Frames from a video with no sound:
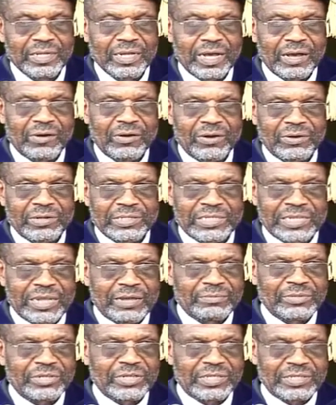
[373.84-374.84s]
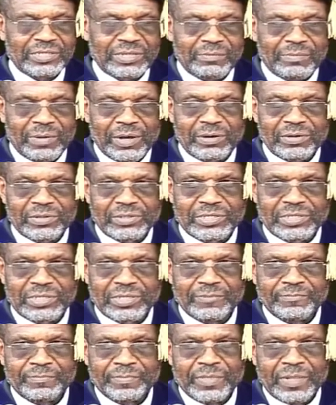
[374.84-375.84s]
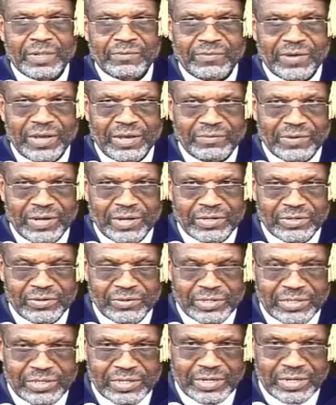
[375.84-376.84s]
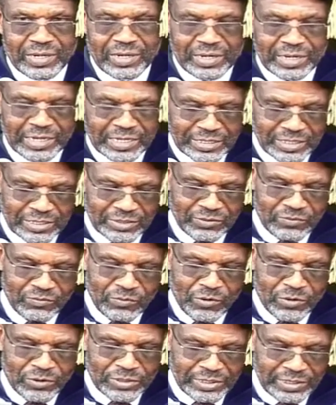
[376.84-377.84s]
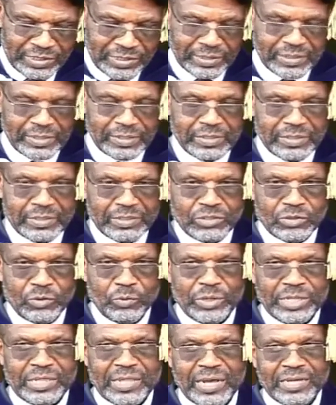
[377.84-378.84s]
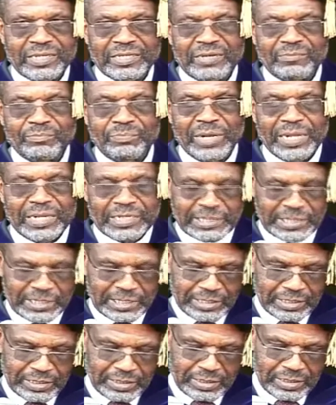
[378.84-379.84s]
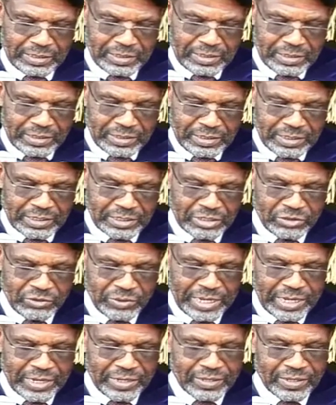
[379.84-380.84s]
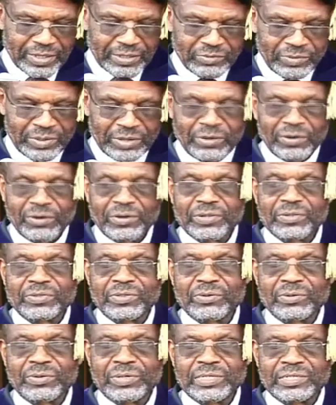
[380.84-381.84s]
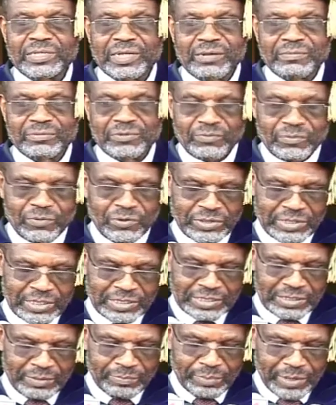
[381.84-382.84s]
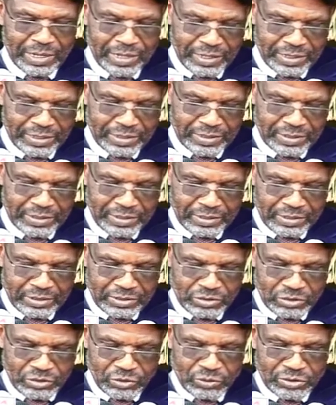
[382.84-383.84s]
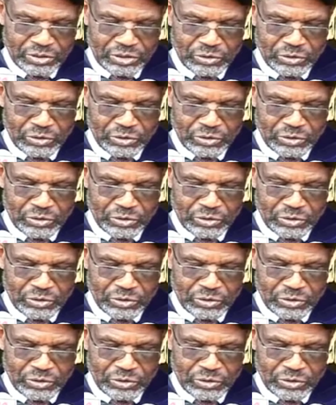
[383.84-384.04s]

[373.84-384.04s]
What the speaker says: consumption is about 500 liters of water. So with that in place, the strain that we're going through in terms of water supply should soon